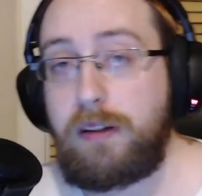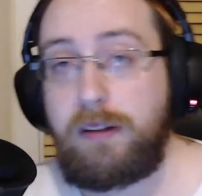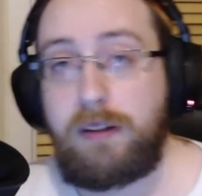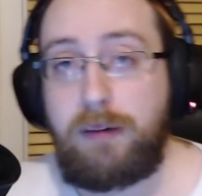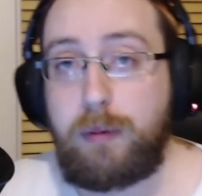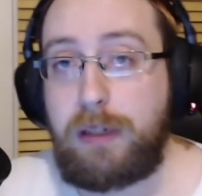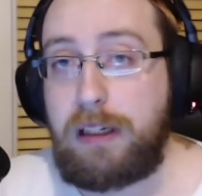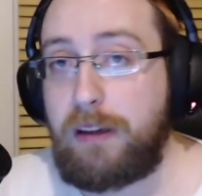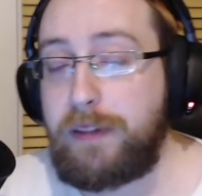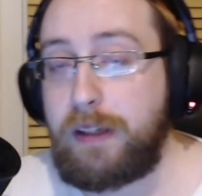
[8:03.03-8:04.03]
Everybody
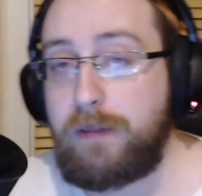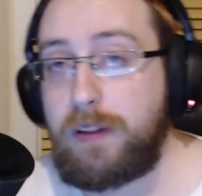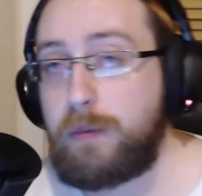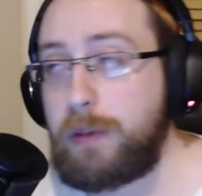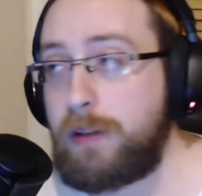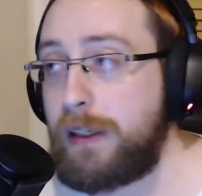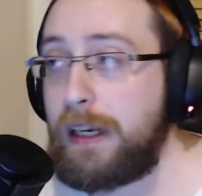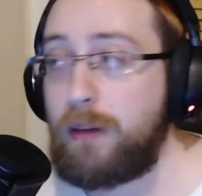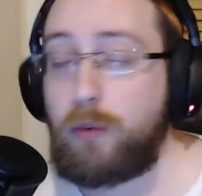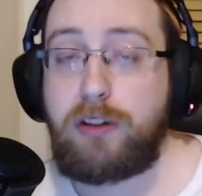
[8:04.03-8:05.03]
loved Netflix because they had
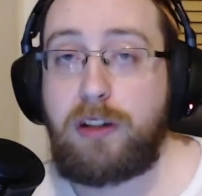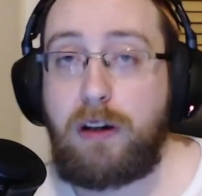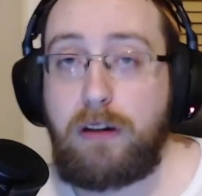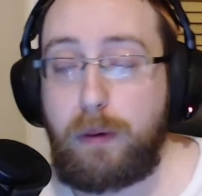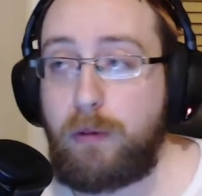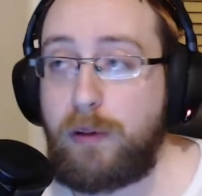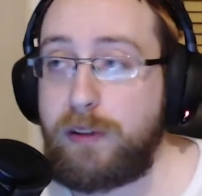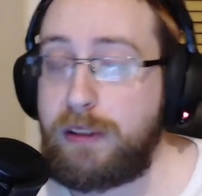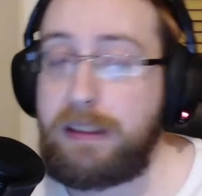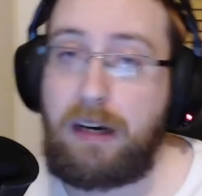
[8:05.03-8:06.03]
all the shows we watched,
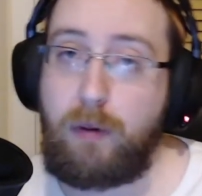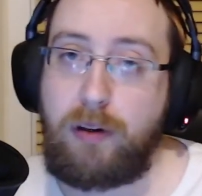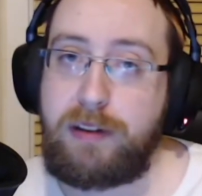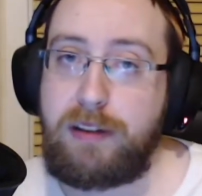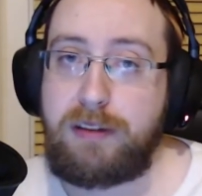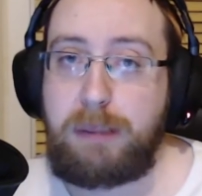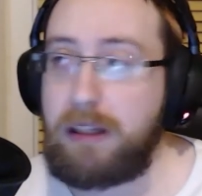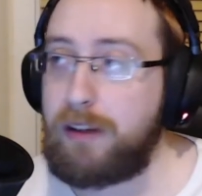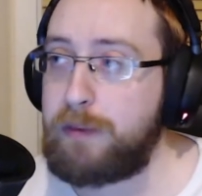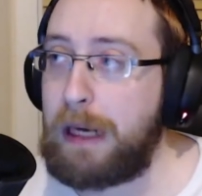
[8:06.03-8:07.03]
and now we got Disney
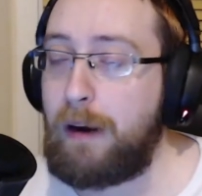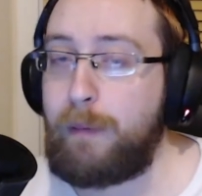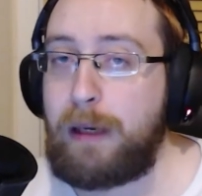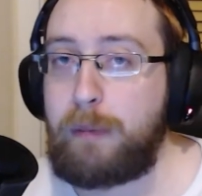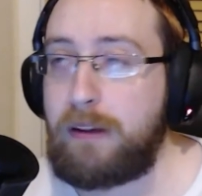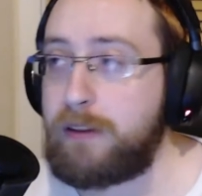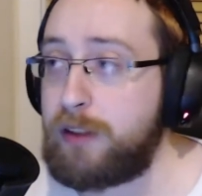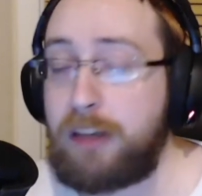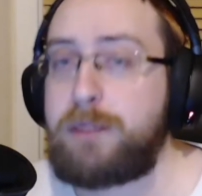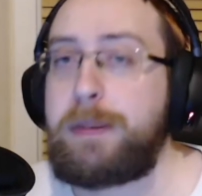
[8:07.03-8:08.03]
Plus, Paramount Plus,
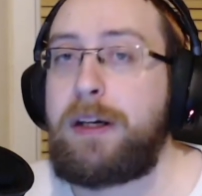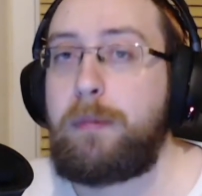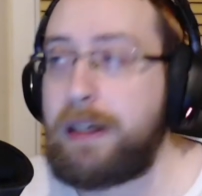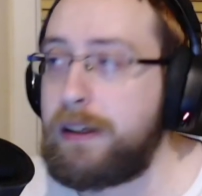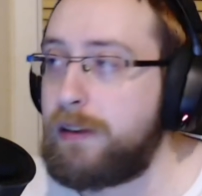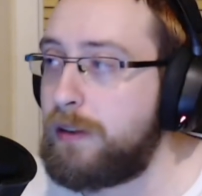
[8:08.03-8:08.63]
HBO Max,